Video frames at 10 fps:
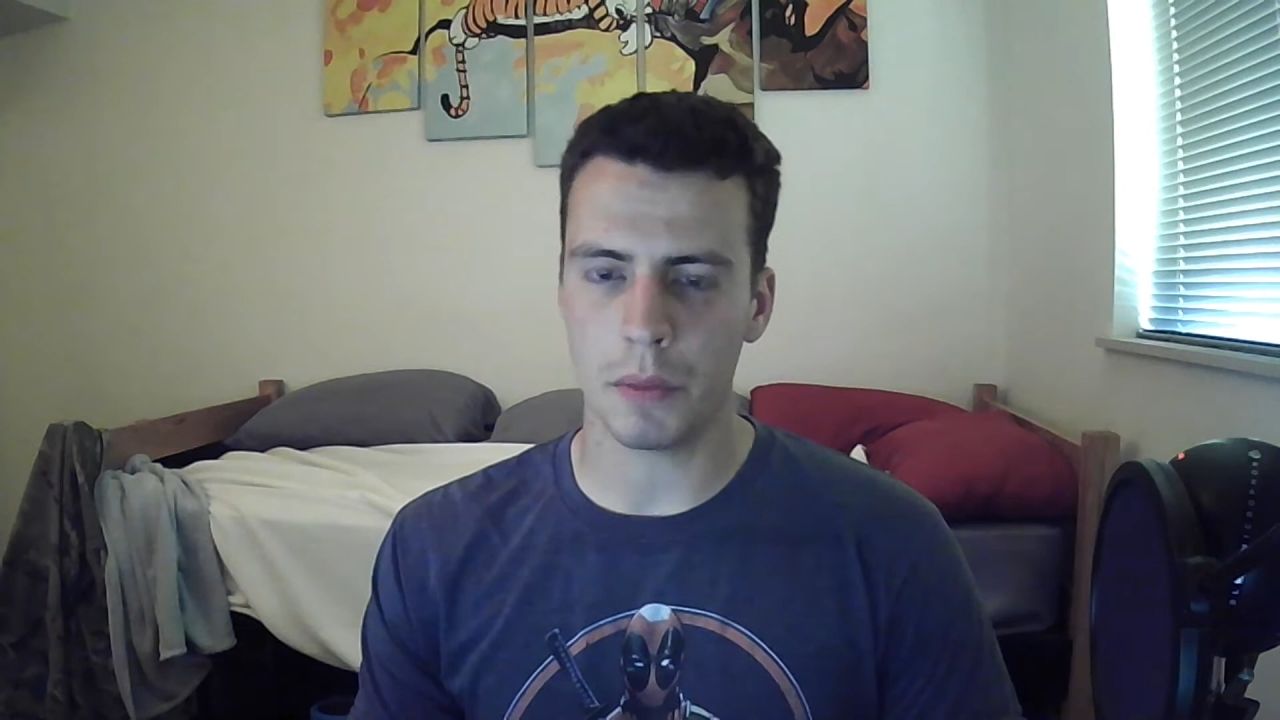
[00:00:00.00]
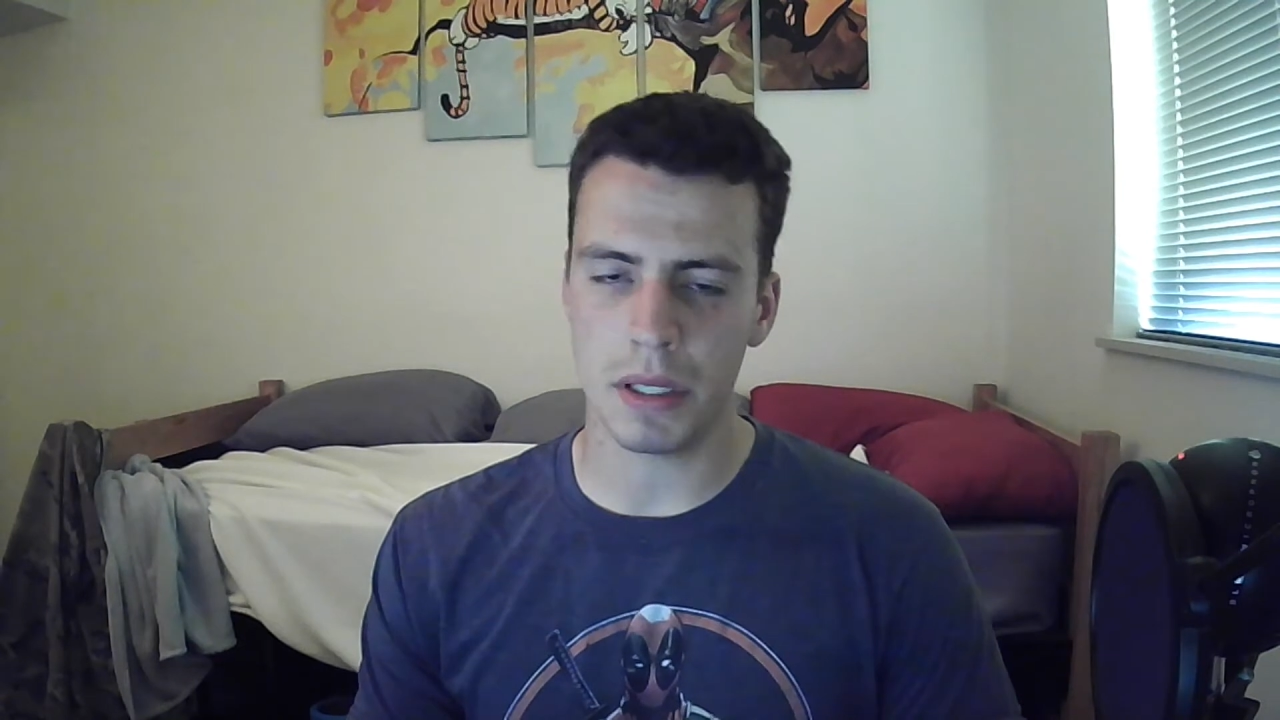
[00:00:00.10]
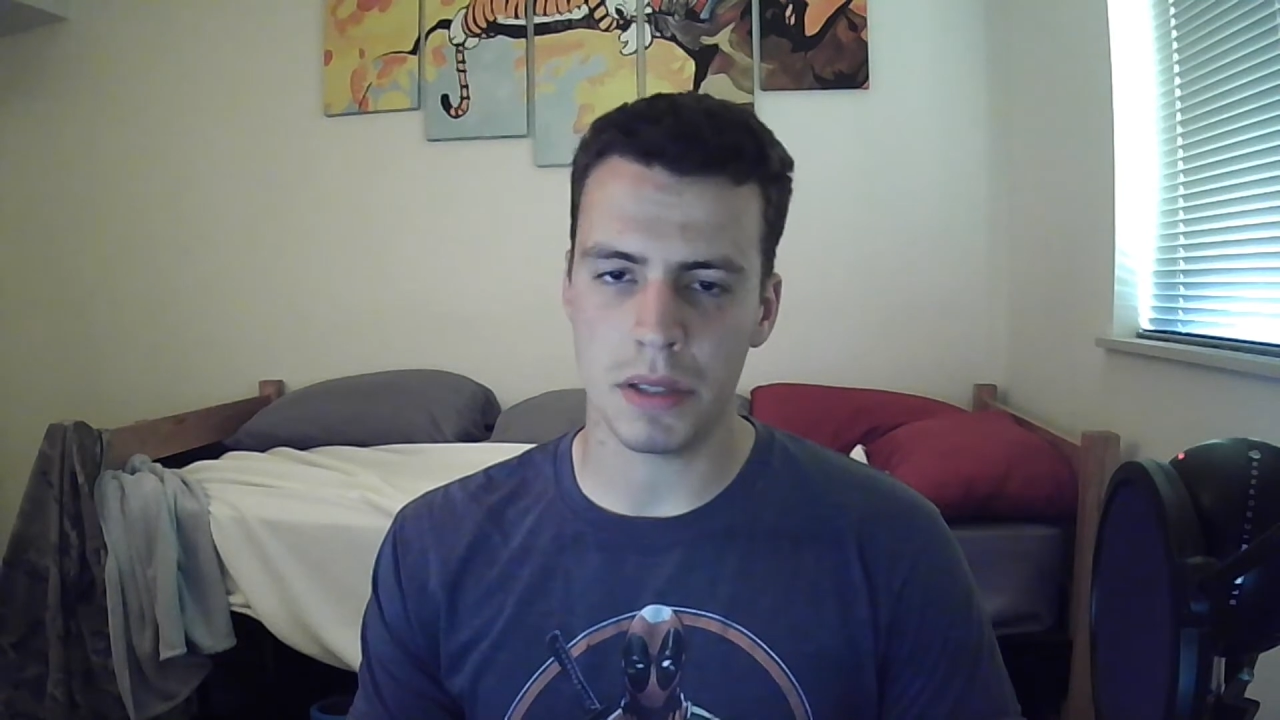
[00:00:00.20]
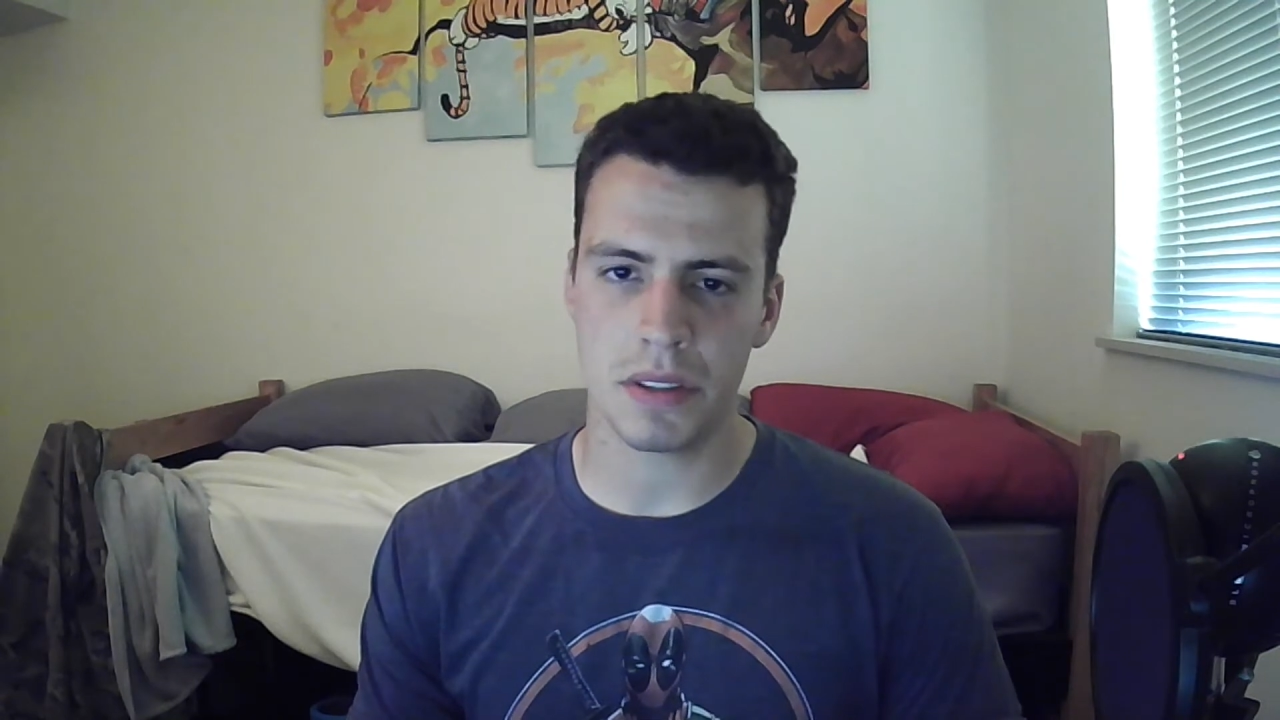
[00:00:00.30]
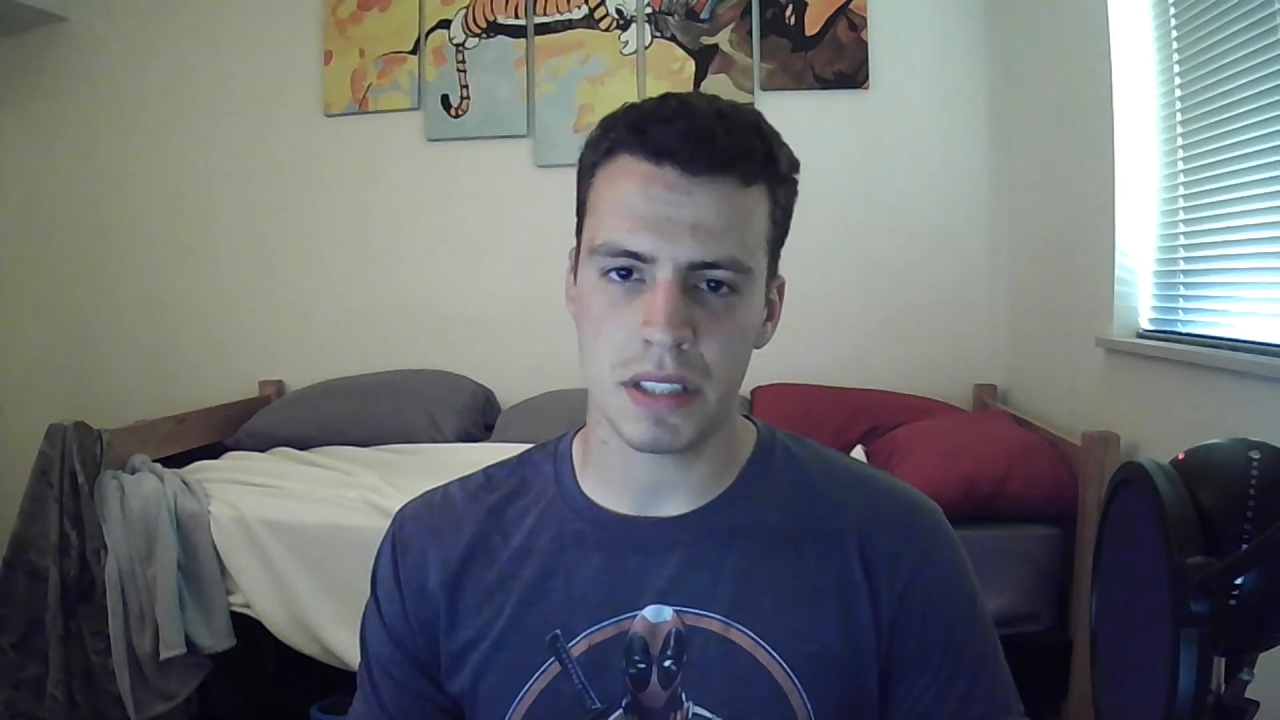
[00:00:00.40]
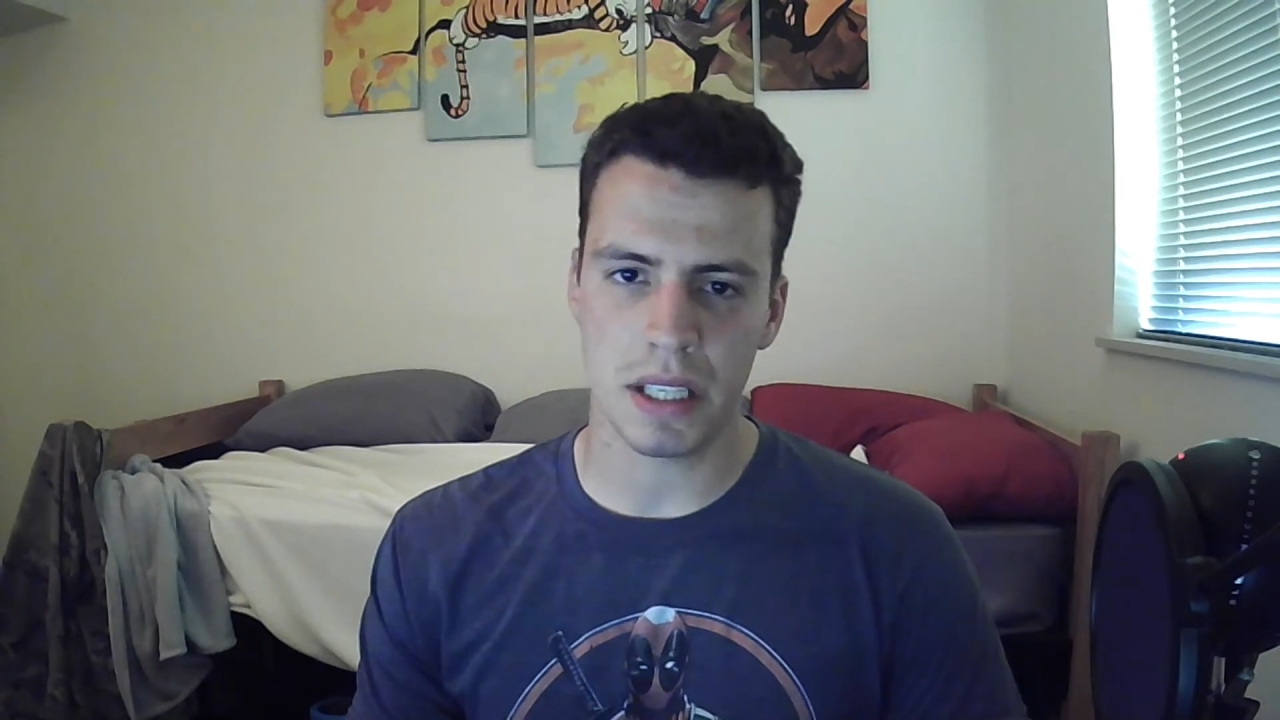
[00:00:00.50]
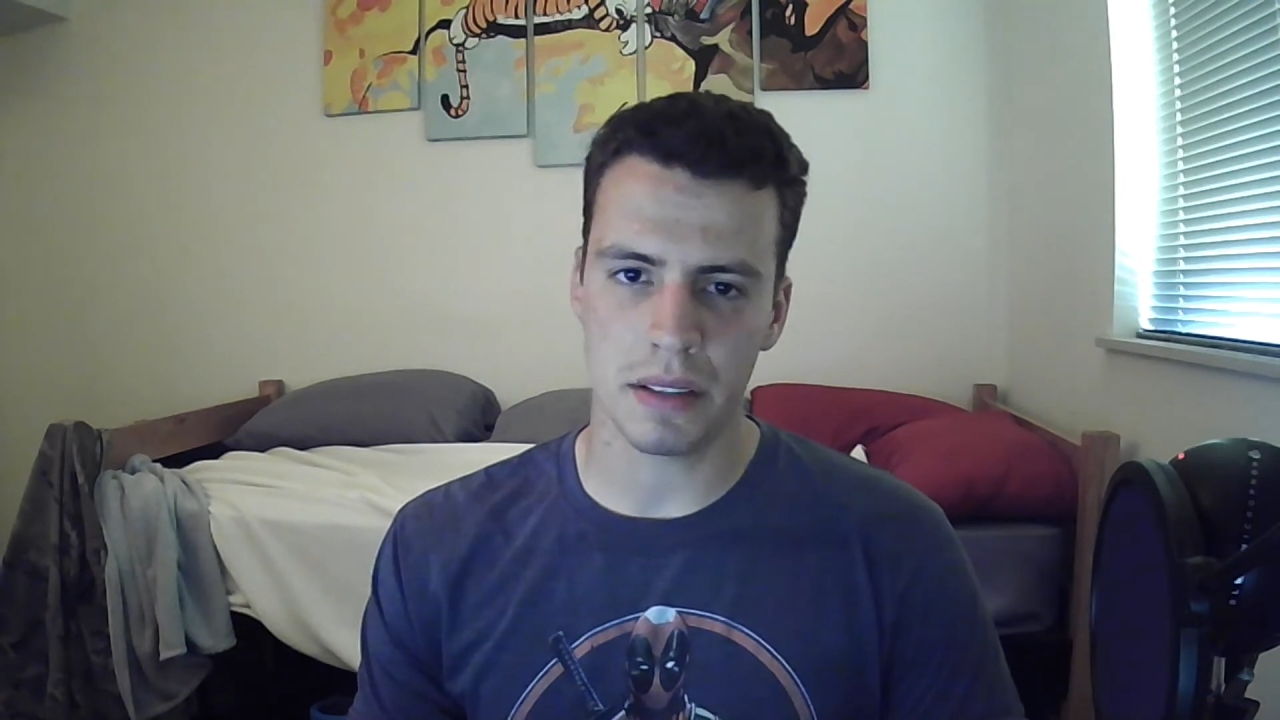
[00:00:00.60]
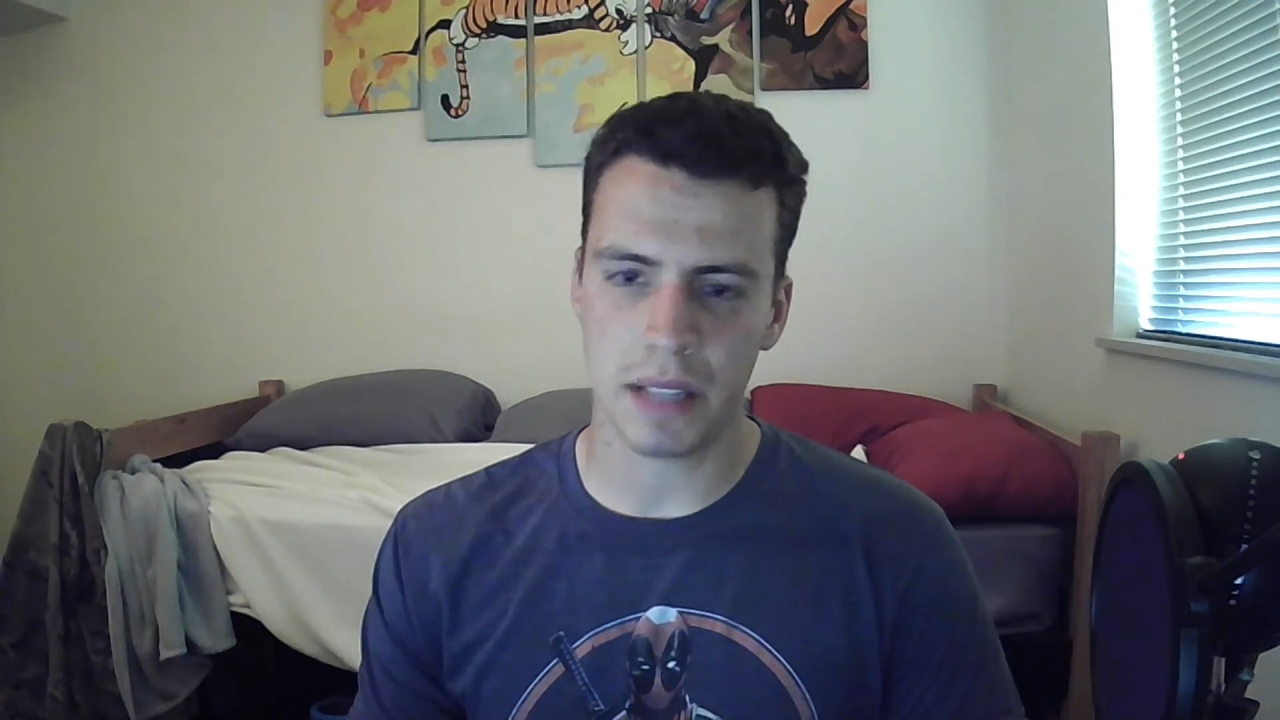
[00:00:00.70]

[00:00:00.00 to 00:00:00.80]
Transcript: when you see it.